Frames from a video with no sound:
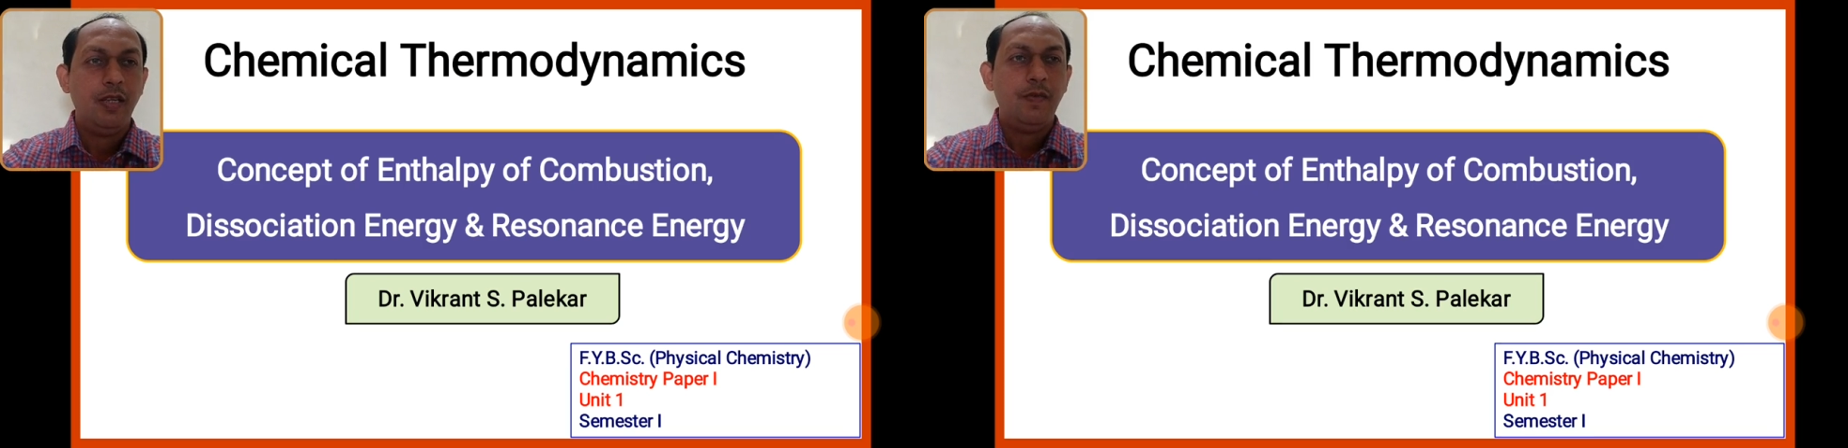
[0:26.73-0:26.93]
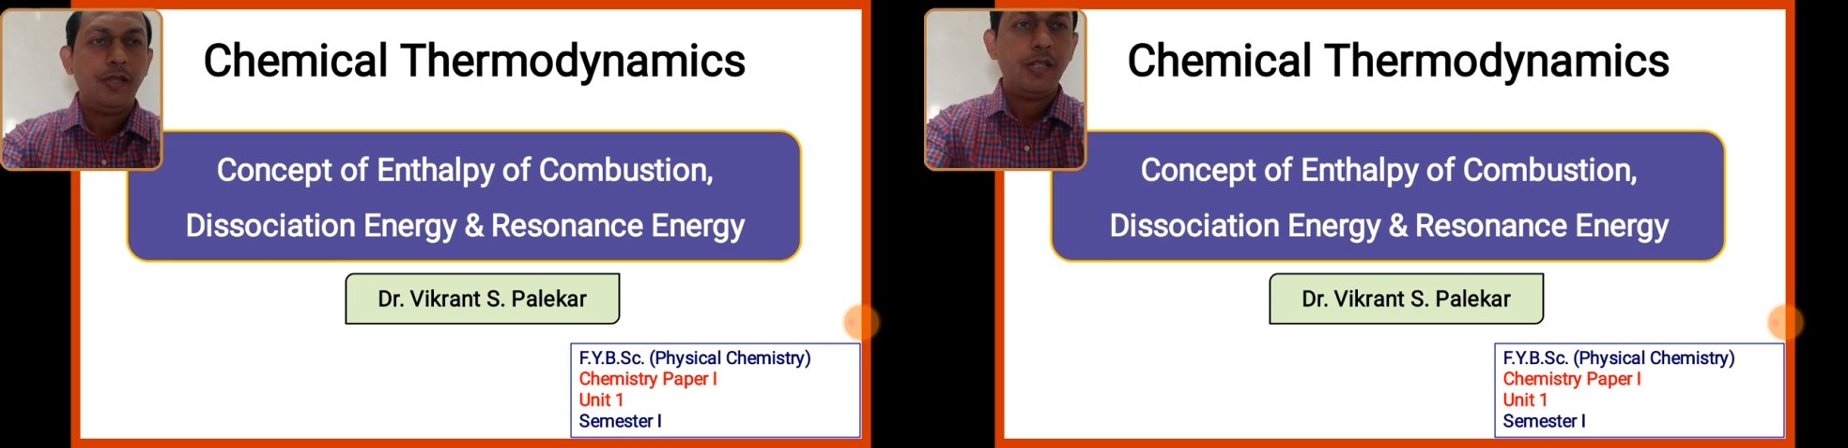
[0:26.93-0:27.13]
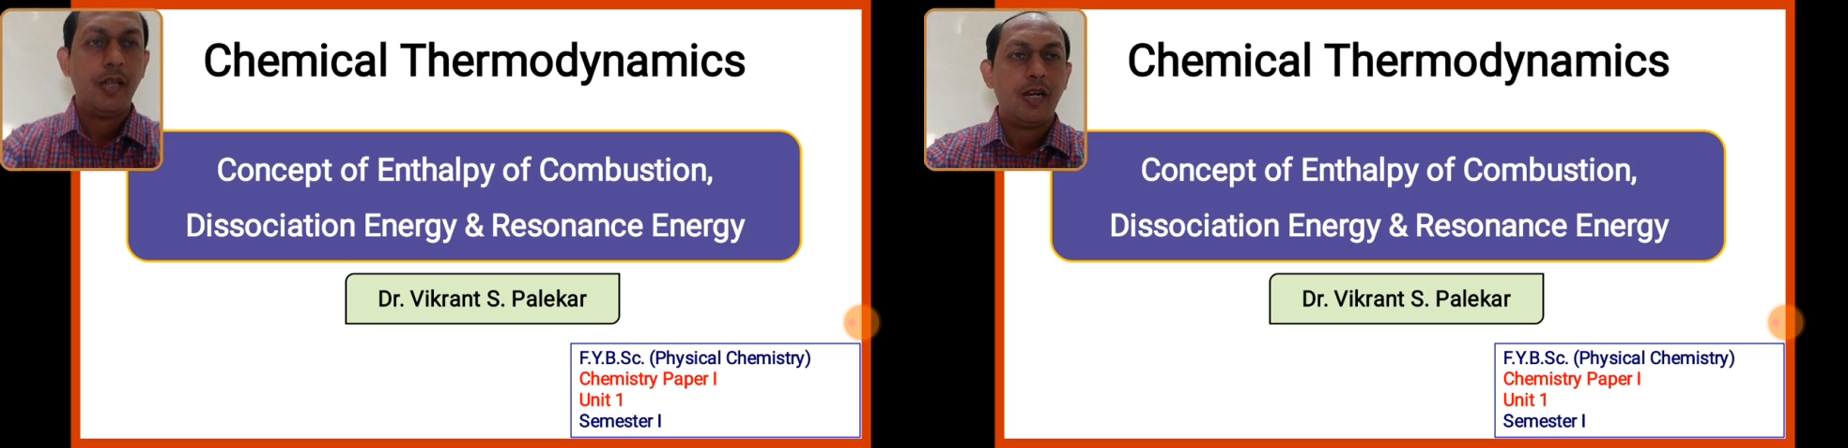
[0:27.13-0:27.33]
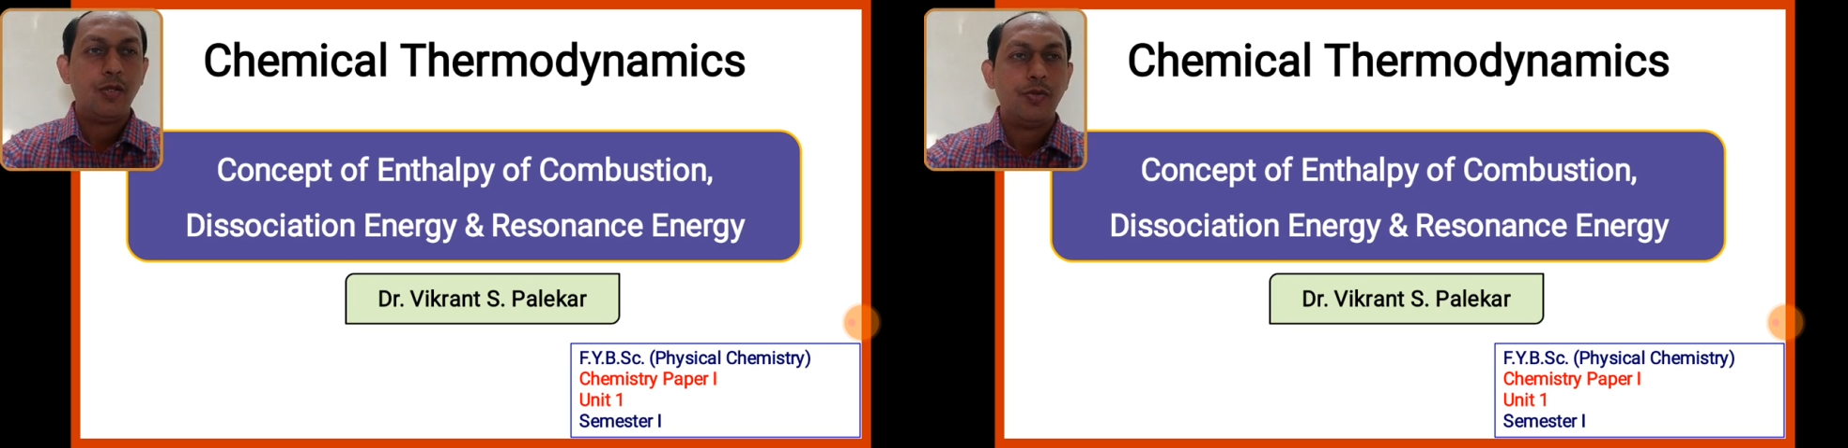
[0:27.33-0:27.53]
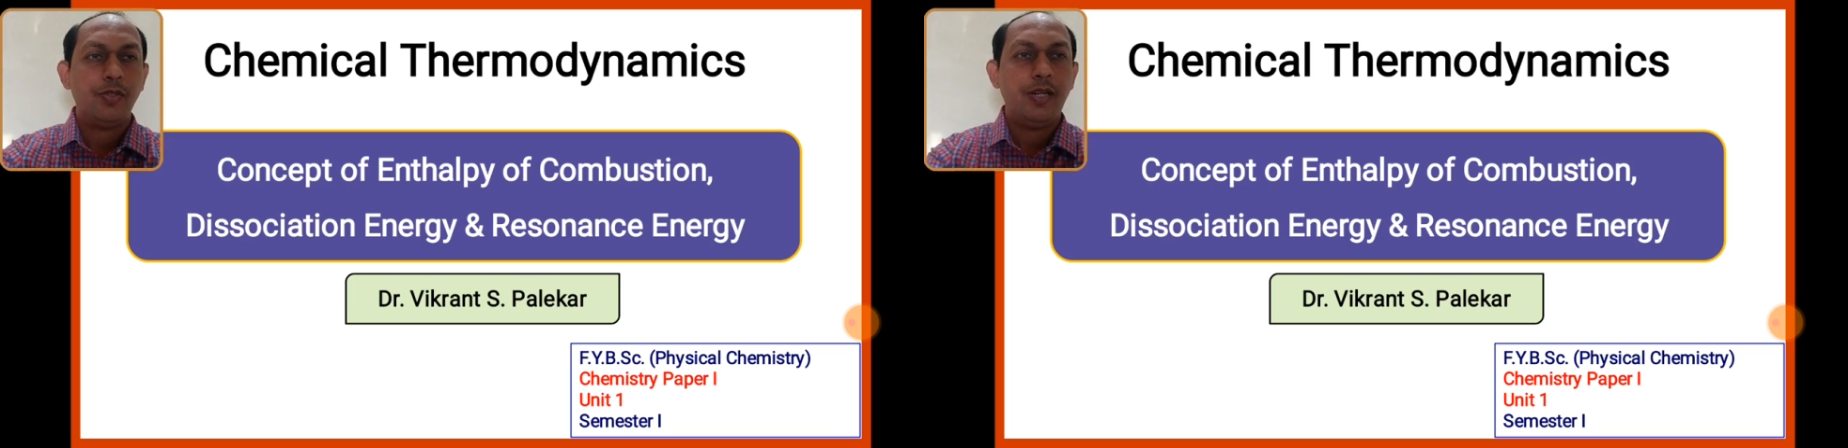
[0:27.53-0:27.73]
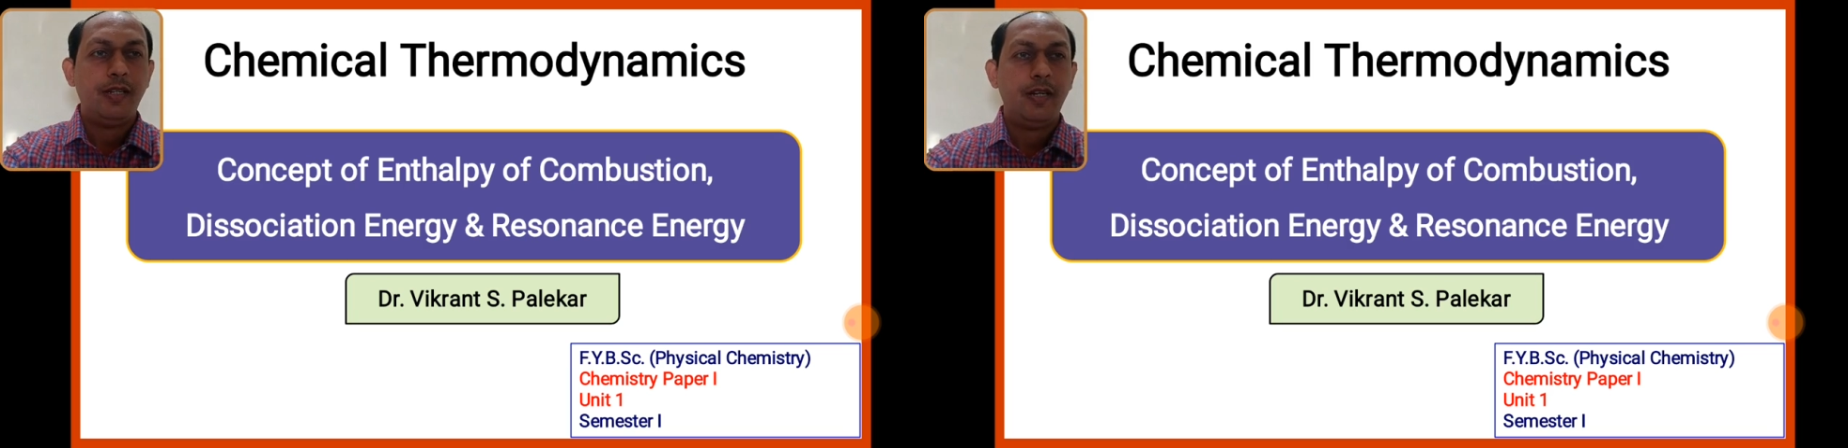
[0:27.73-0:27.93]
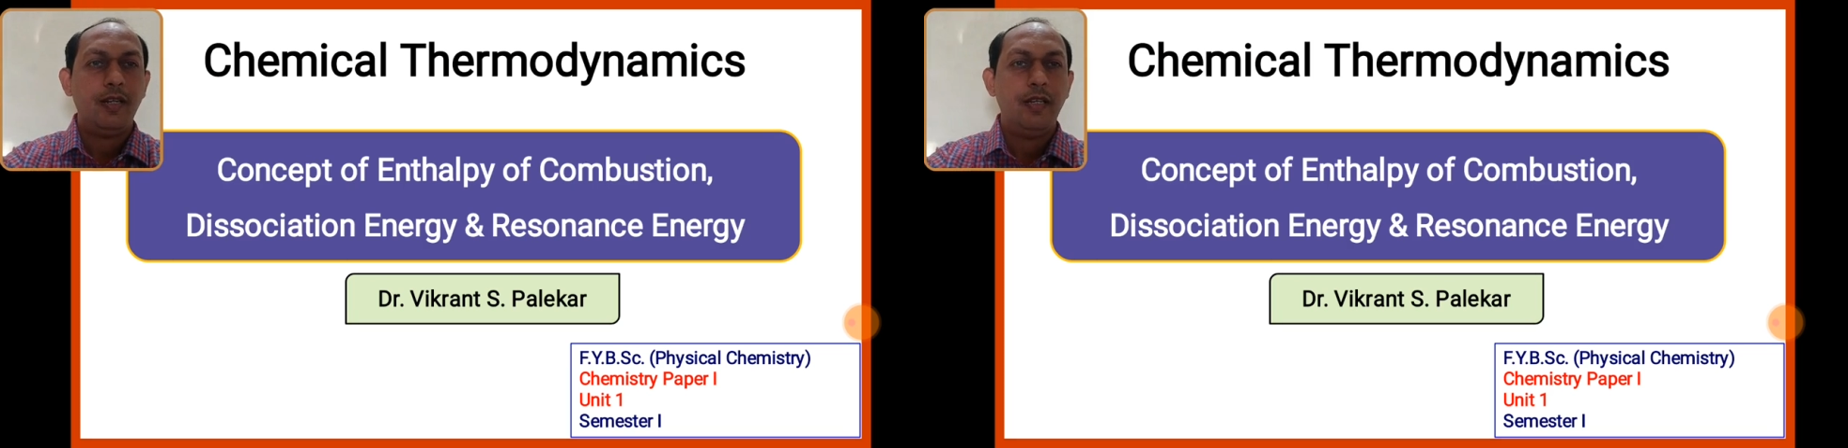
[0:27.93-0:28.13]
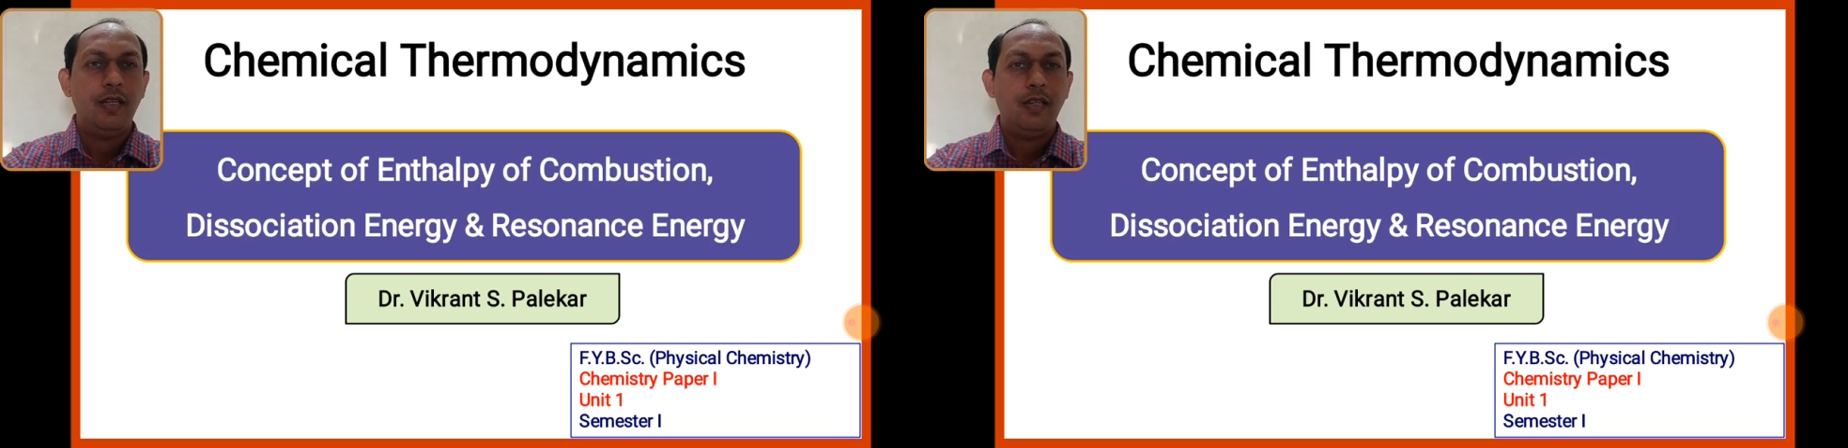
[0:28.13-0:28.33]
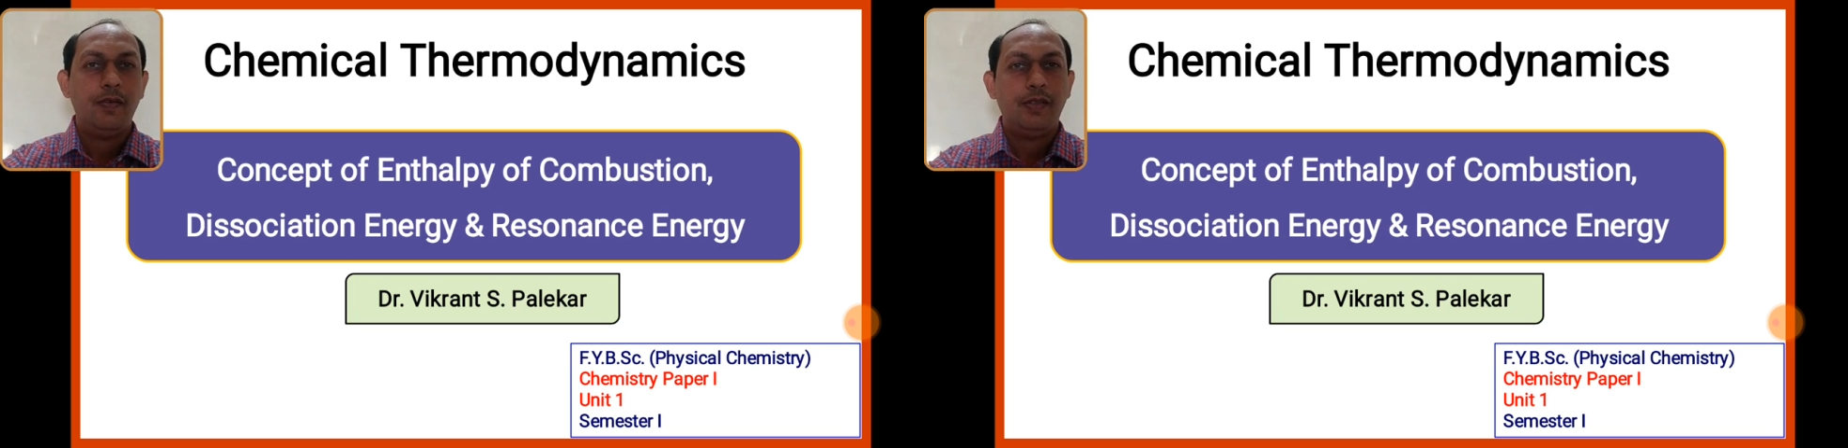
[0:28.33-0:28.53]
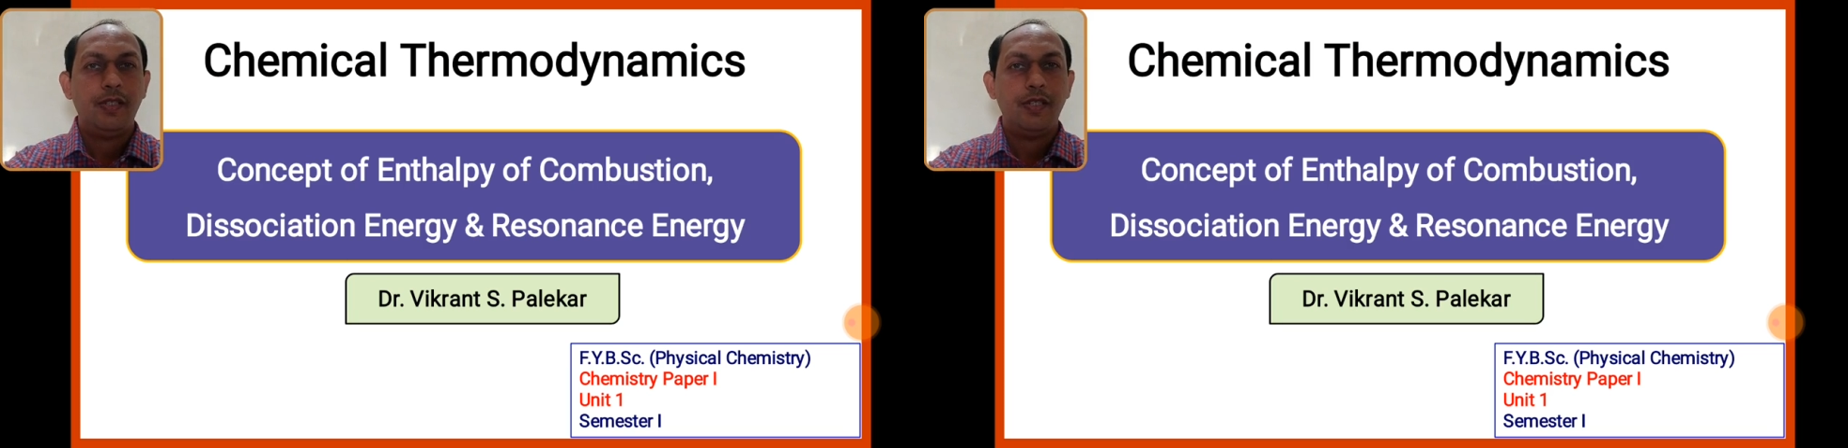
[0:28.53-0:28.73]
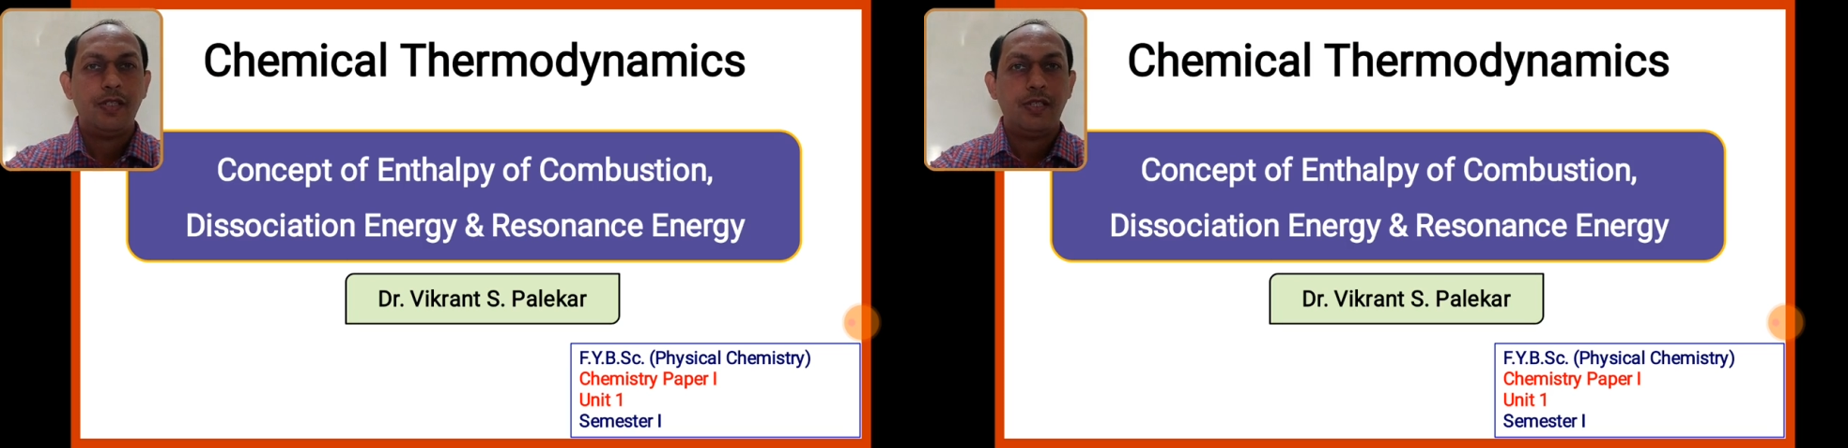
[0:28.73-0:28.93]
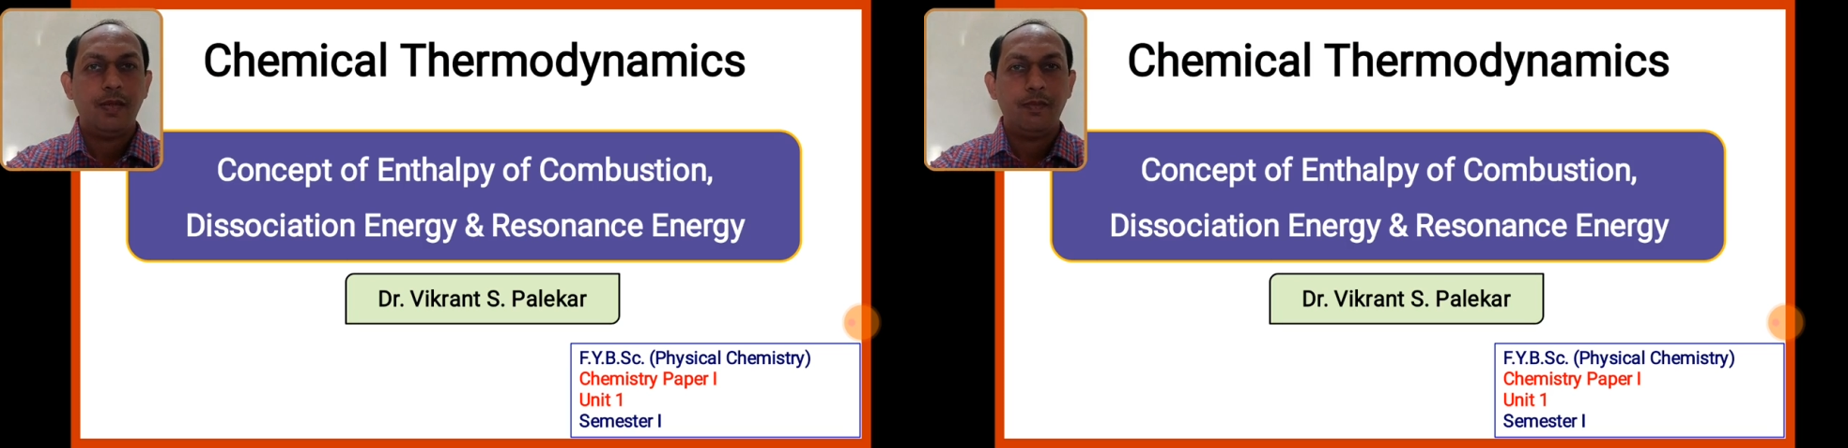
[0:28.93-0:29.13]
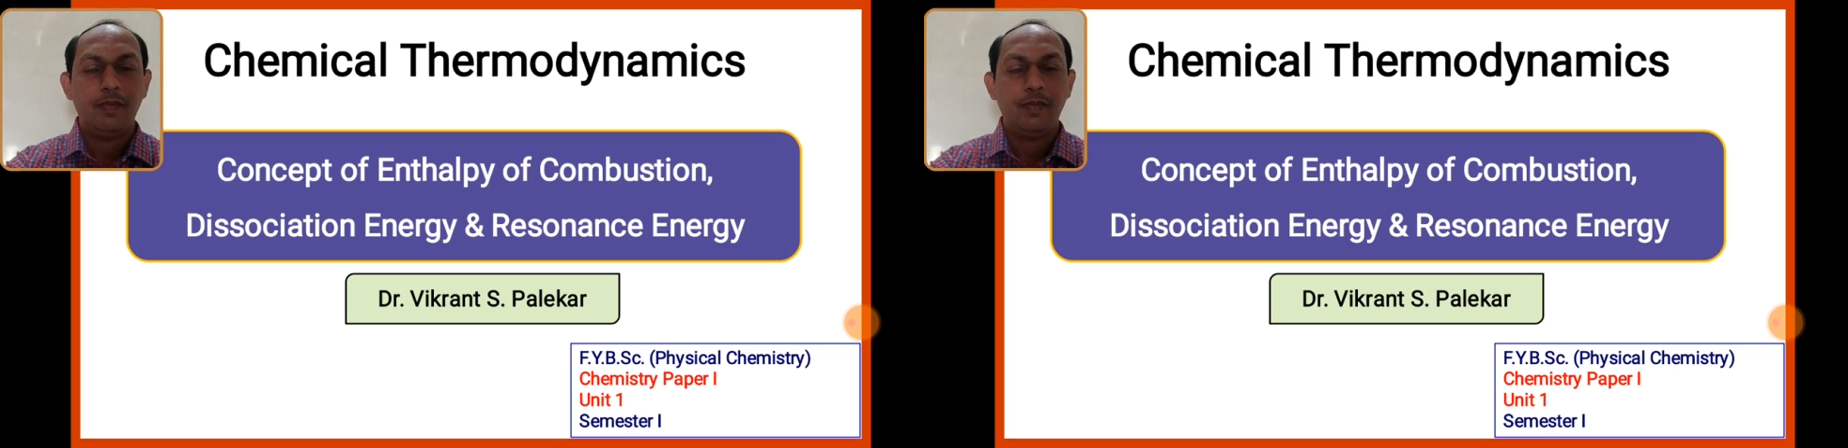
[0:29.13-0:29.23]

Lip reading: which are associated with the system.